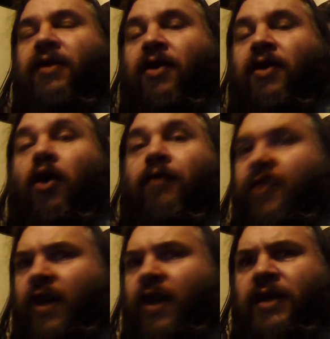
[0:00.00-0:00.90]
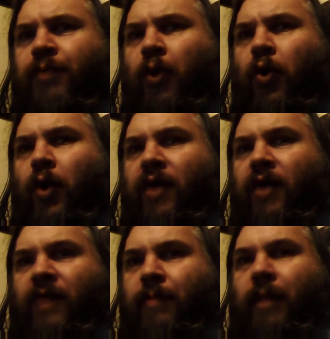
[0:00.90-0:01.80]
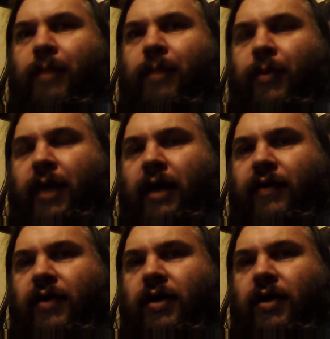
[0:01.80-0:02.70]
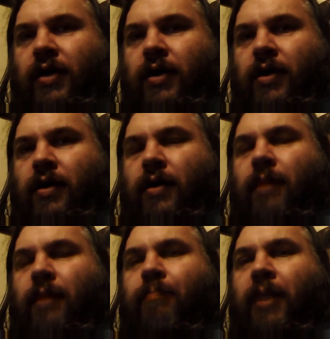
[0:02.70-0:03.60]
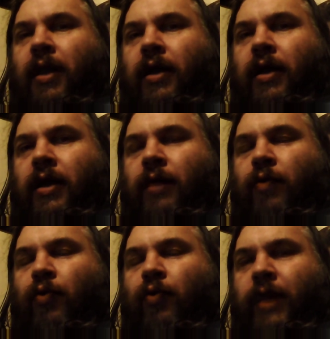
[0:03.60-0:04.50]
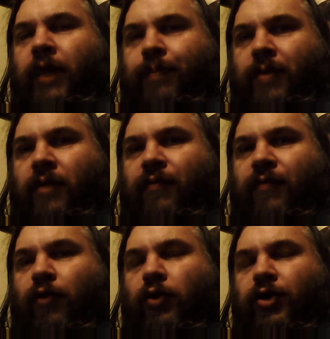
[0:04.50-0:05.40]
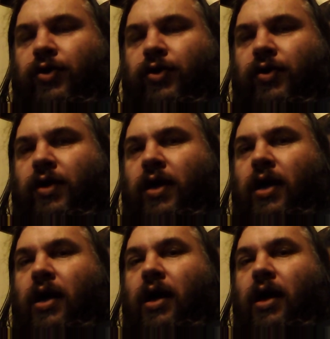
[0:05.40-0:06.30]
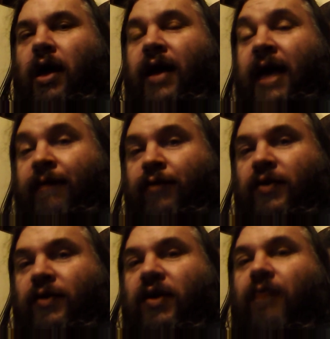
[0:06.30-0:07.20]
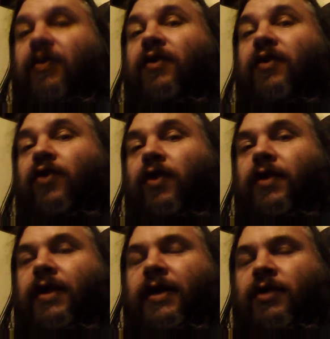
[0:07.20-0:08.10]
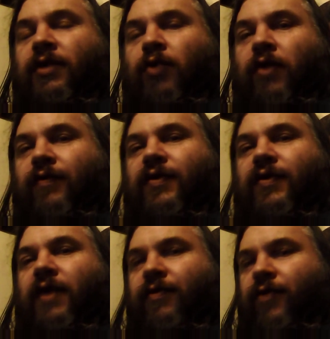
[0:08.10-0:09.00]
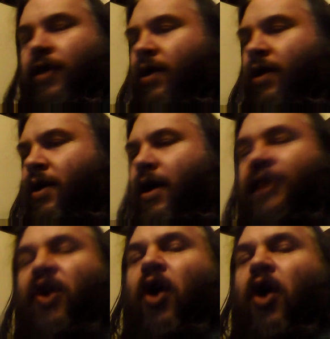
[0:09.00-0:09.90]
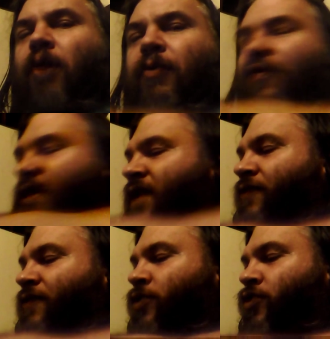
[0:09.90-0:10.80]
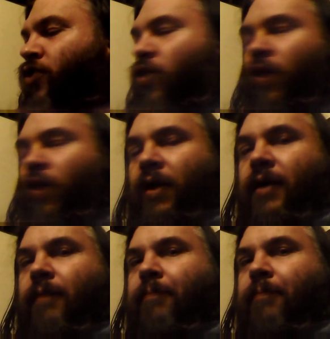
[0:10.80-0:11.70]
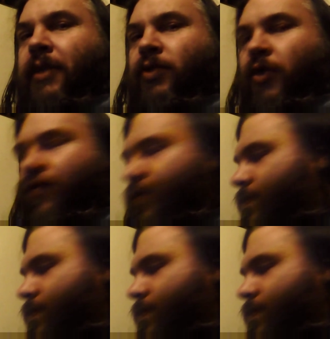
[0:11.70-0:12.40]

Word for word: often dies poor, and that might be a reality. But it will reap a fortune, a name for yourself in eternity. It's worth the suffering. It's a horrible thing to have to endure, but it's worth it.